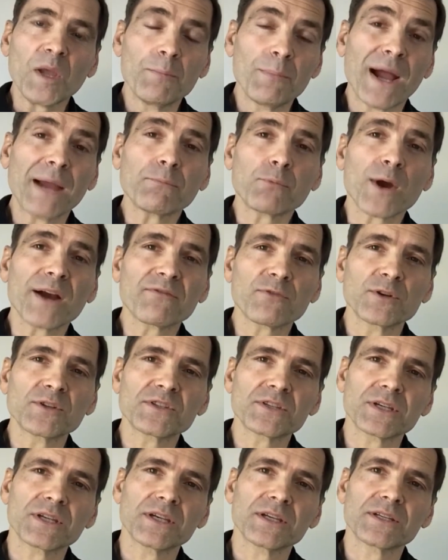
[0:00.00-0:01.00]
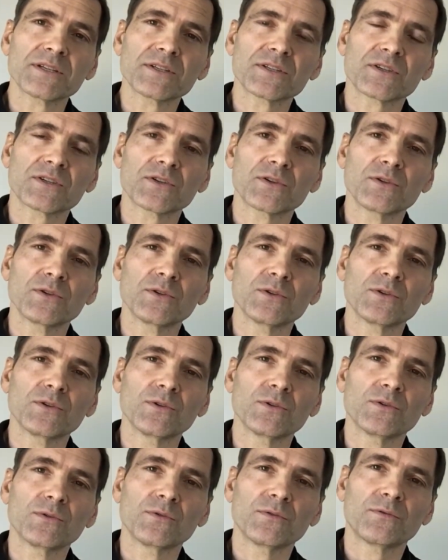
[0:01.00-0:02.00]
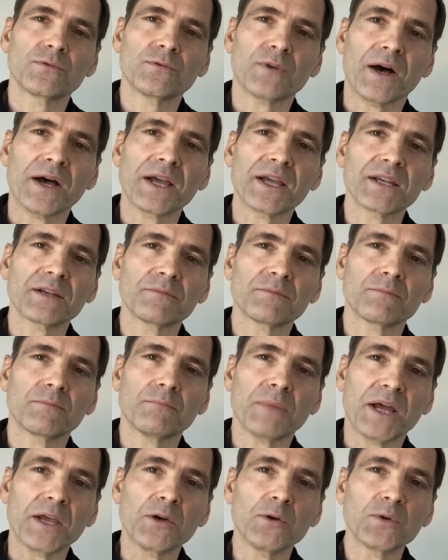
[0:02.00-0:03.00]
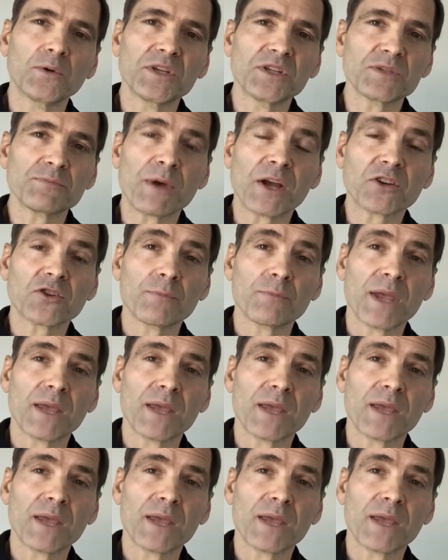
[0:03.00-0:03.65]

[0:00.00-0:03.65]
my preference is to find my own inspector.